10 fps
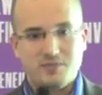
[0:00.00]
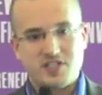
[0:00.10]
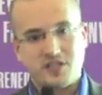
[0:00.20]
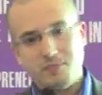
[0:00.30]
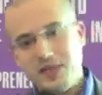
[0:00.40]

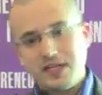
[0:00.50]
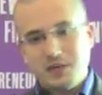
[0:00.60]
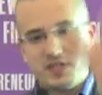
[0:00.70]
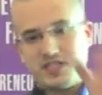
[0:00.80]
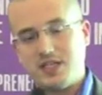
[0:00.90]
So the big
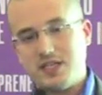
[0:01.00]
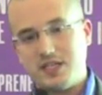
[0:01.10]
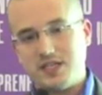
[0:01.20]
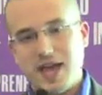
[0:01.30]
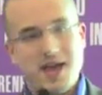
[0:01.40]
numbers
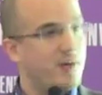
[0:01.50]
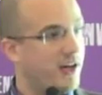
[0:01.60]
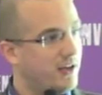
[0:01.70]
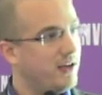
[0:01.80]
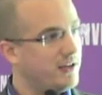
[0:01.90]
didn't scare me.
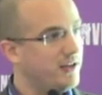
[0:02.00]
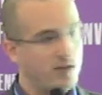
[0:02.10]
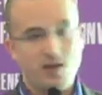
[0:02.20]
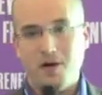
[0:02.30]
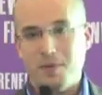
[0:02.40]
I learned a
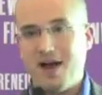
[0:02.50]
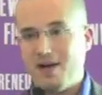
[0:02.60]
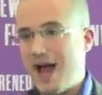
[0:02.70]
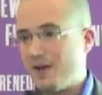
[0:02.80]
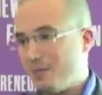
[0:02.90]
lot
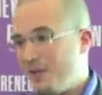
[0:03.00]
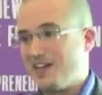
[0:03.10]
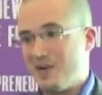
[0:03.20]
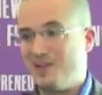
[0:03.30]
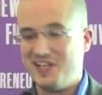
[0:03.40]
about how the big
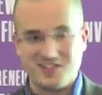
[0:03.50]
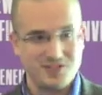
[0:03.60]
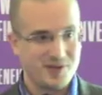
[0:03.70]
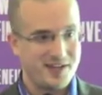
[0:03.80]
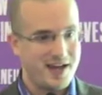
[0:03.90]
companies
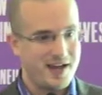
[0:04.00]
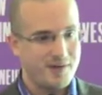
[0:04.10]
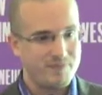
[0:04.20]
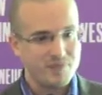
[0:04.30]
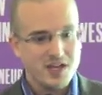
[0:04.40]
do it
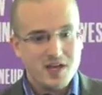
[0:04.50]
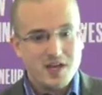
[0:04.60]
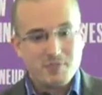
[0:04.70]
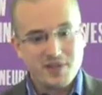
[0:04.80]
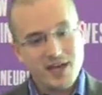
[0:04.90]
there.
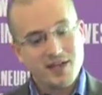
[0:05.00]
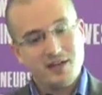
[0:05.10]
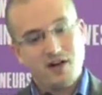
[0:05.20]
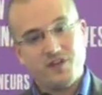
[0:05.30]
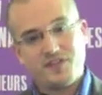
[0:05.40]
But
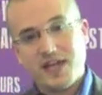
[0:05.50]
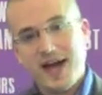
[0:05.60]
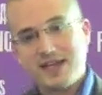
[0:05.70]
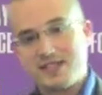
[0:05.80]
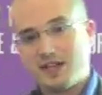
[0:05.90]
then after
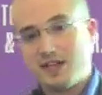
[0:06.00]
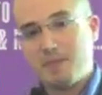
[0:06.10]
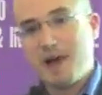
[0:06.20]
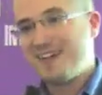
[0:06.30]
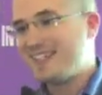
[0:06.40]
that,
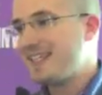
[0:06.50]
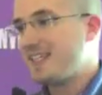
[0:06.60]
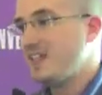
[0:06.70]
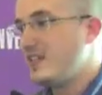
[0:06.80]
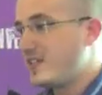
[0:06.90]
about
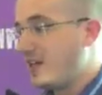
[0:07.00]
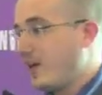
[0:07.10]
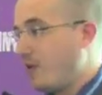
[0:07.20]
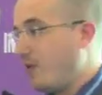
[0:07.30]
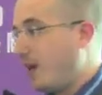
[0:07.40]
6 years
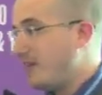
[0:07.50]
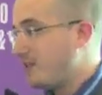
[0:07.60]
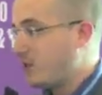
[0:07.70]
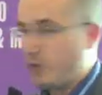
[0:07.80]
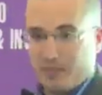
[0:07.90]
ago, I
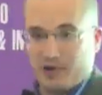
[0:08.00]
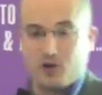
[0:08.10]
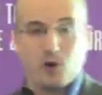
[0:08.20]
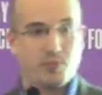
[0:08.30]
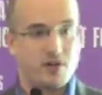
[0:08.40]
quit my
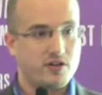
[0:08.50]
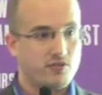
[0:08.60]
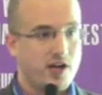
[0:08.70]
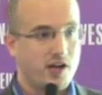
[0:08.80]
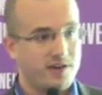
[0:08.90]
corporate
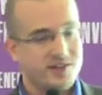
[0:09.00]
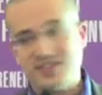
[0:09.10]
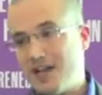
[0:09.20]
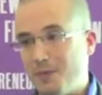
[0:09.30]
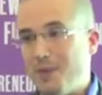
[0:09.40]
career and
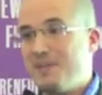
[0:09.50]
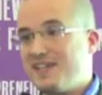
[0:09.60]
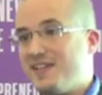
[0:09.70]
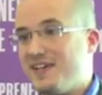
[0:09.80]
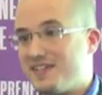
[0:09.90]
set up in
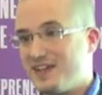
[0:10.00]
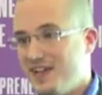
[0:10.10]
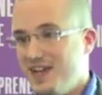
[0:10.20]
business.